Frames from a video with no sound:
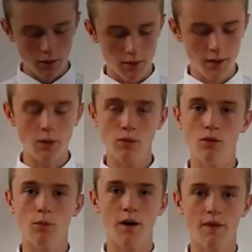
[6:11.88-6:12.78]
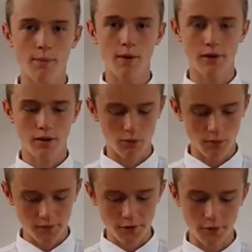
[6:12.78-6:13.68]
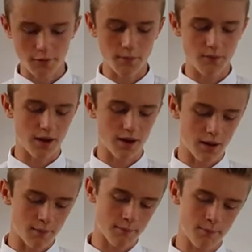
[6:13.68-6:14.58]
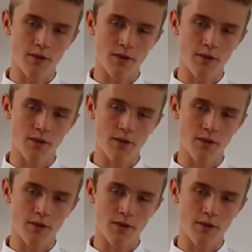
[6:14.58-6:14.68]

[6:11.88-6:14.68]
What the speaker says: So now on to why the Americans withdrew from Vietnam.